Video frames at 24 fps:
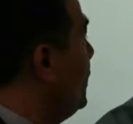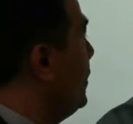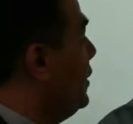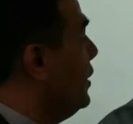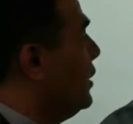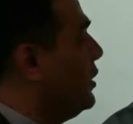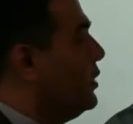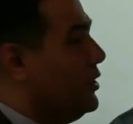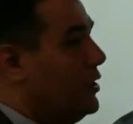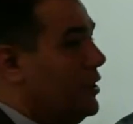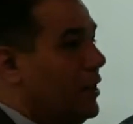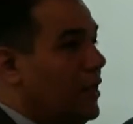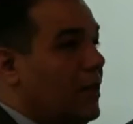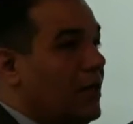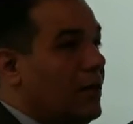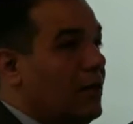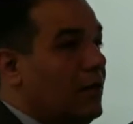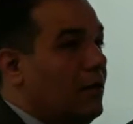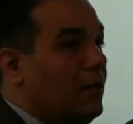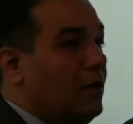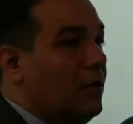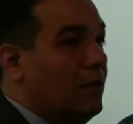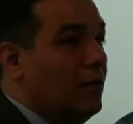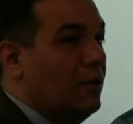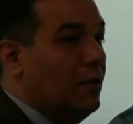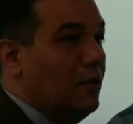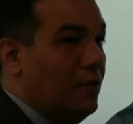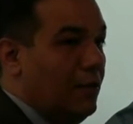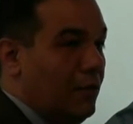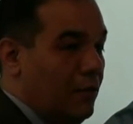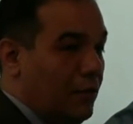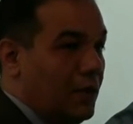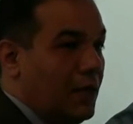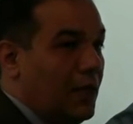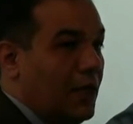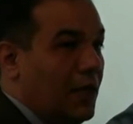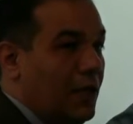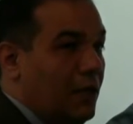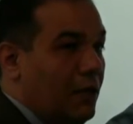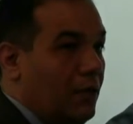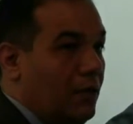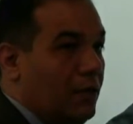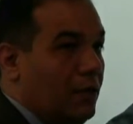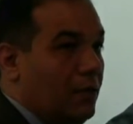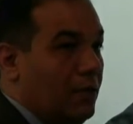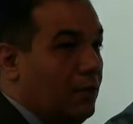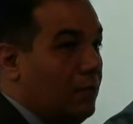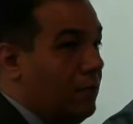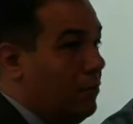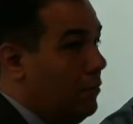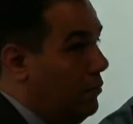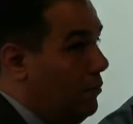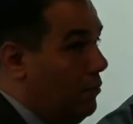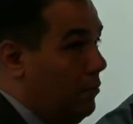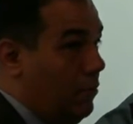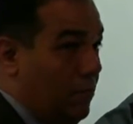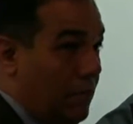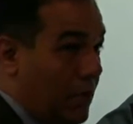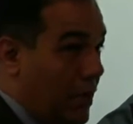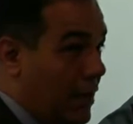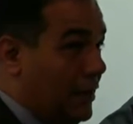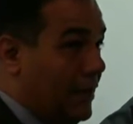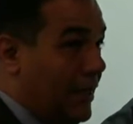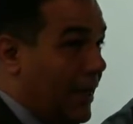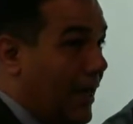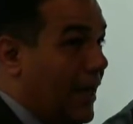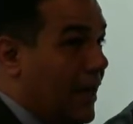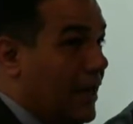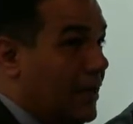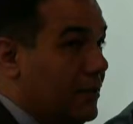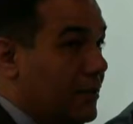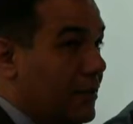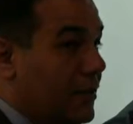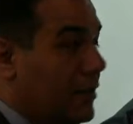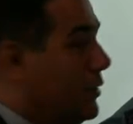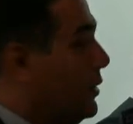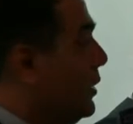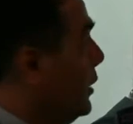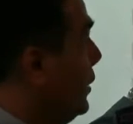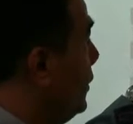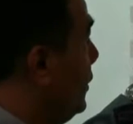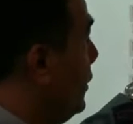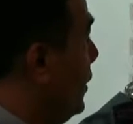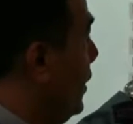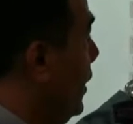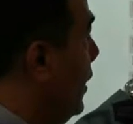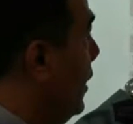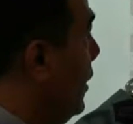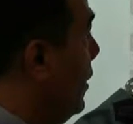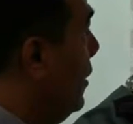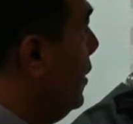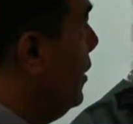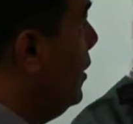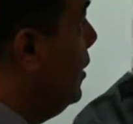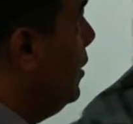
is 16, okay, not 8, 16,